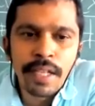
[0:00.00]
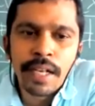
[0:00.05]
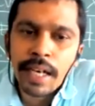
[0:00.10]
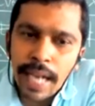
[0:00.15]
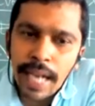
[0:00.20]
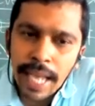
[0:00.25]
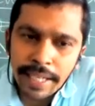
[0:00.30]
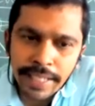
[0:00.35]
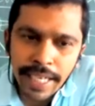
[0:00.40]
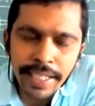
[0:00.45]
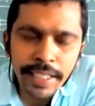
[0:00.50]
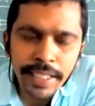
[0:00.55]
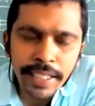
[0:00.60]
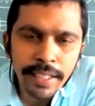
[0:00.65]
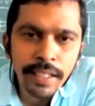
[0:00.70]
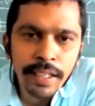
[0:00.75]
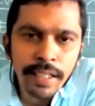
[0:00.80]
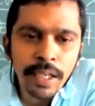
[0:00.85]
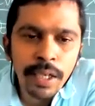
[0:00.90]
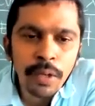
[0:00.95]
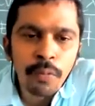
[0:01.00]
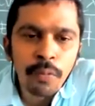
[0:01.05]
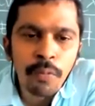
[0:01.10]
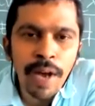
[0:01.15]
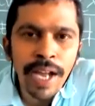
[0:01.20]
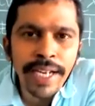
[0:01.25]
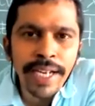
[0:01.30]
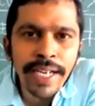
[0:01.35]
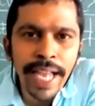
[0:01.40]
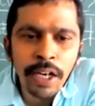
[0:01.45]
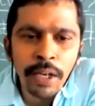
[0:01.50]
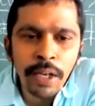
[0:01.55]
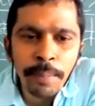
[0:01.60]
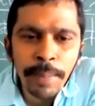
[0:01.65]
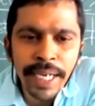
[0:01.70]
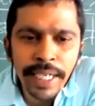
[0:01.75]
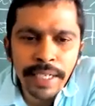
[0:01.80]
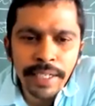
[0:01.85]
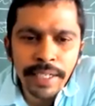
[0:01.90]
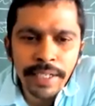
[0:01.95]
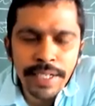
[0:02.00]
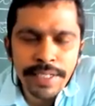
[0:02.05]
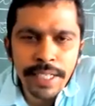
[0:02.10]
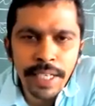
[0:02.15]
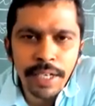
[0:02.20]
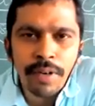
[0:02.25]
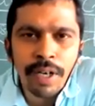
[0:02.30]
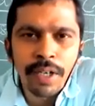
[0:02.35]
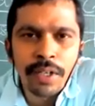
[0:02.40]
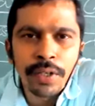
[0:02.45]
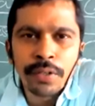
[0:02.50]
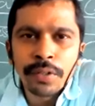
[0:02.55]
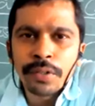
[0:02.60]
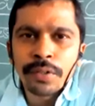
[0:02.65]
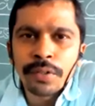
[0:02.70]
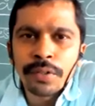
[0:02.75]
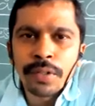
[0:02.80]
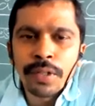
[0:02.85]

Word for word: Like that, 1 nanometer is equal to